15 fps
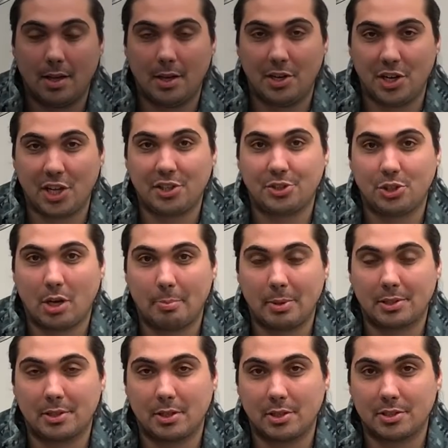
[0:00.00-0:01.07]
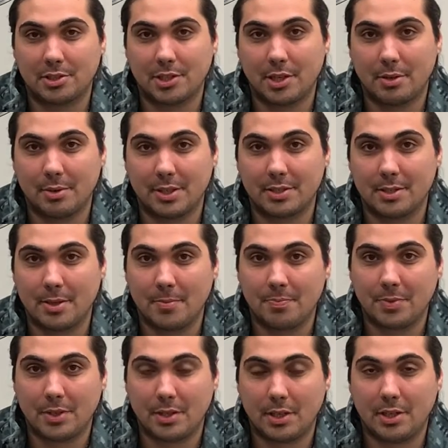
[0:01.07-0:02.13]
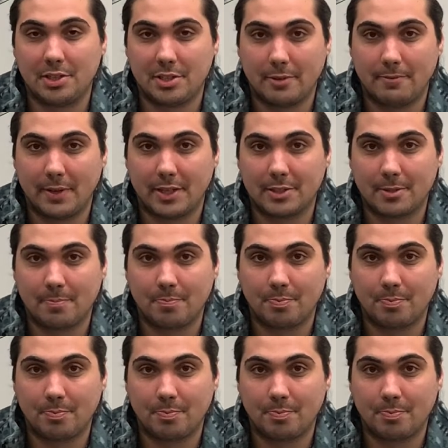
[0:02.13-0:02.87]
Another topic to consider is easy fix.